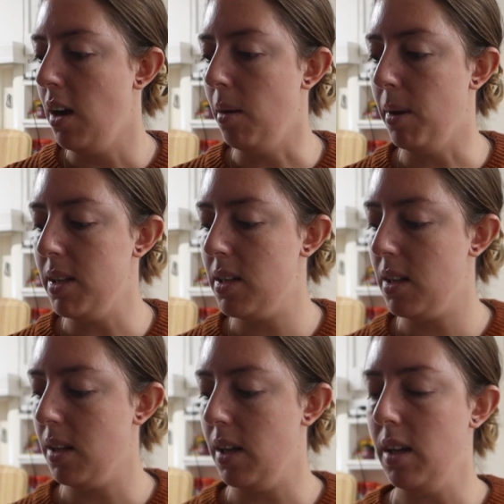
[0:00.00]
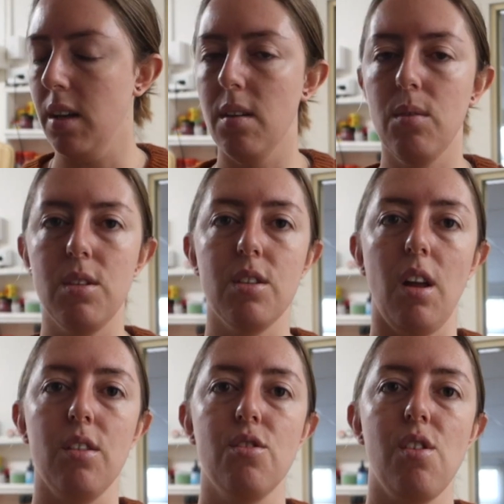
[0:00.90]
I basically was just
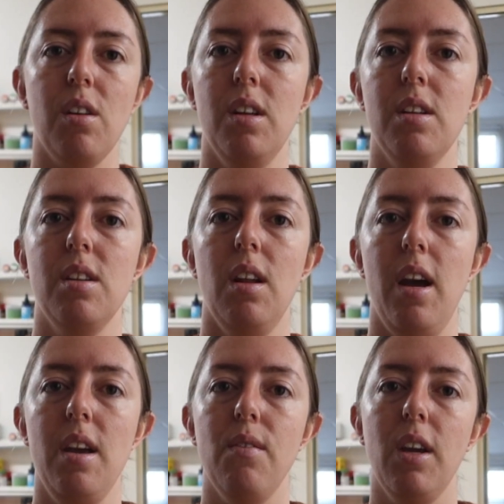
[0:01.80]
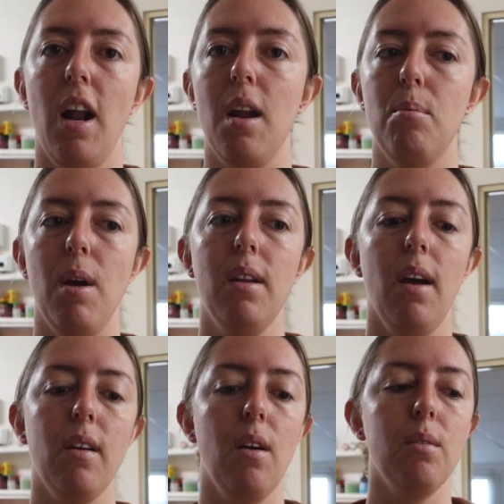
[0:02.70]
like struggling to like even get out of bed,
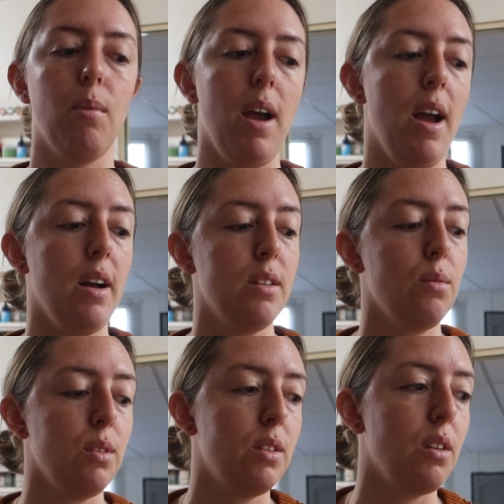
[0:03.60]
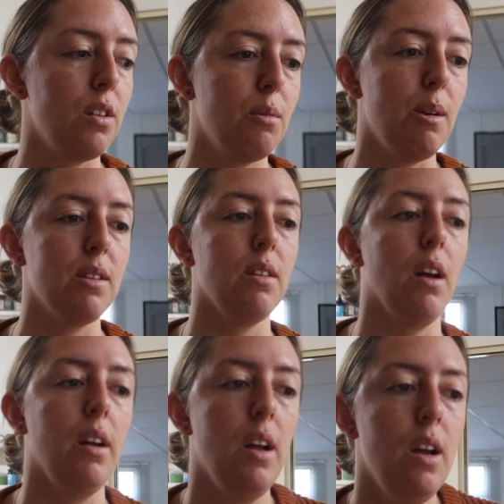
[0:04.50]
like my house was such a mess, and
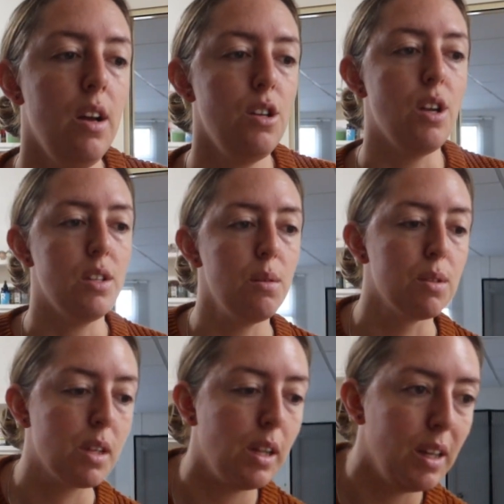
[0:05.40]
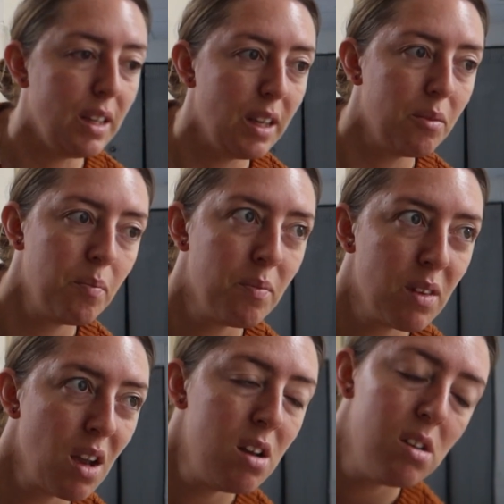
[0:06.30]
like Jesse was cleaning
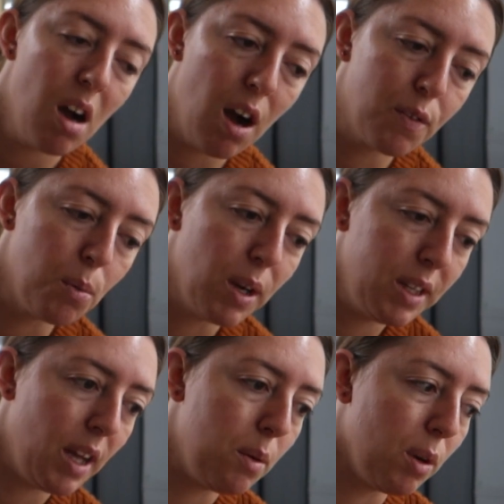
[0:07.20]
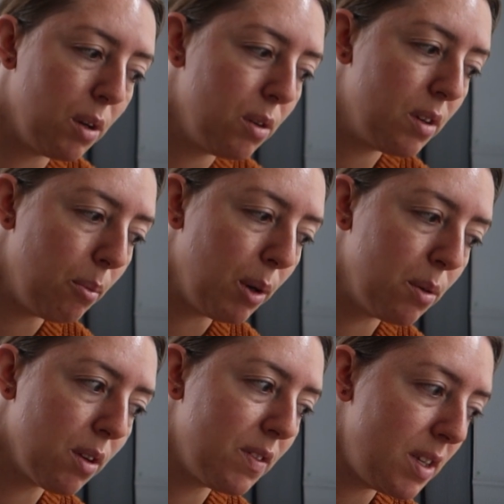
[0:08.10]
after work and getting what he could done, but he
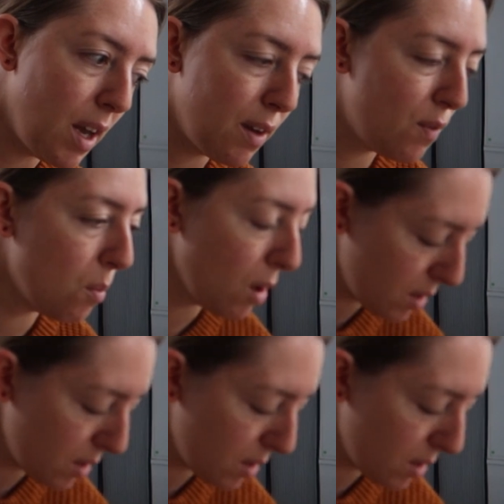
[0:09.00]
was obviously knackered from